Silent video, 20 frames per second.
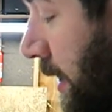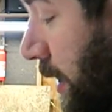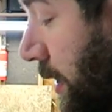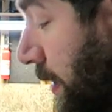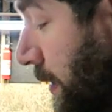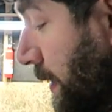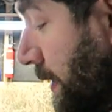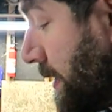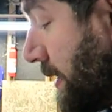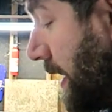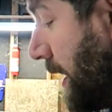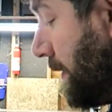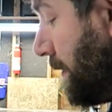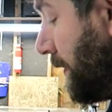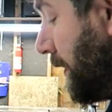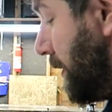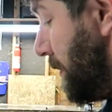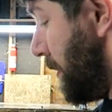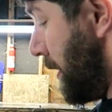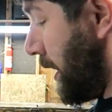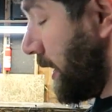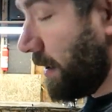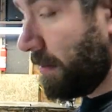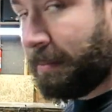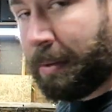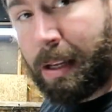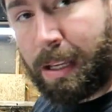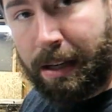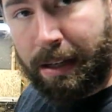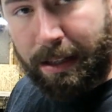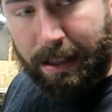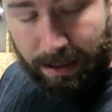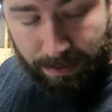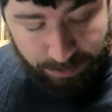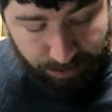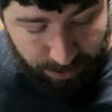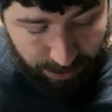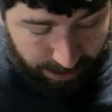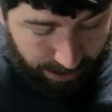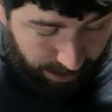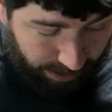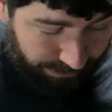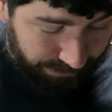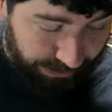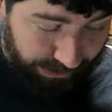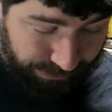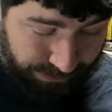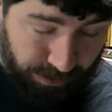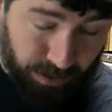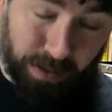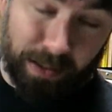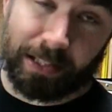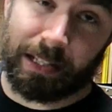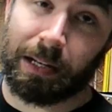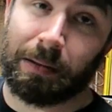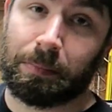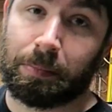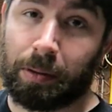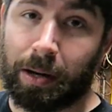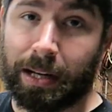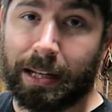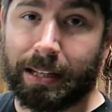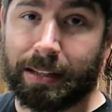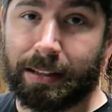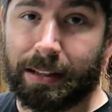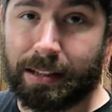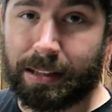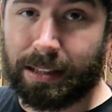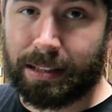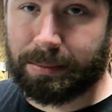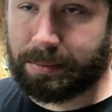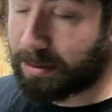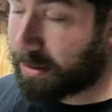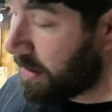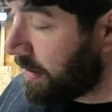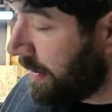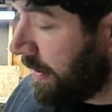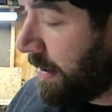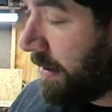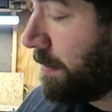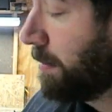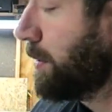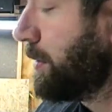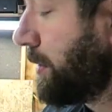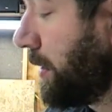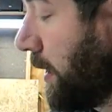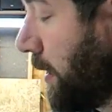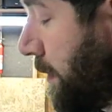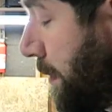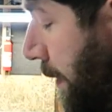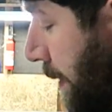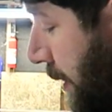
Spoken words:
You do the same at the bottom, it comes right off. If you end up breaking the clips, Boost Auto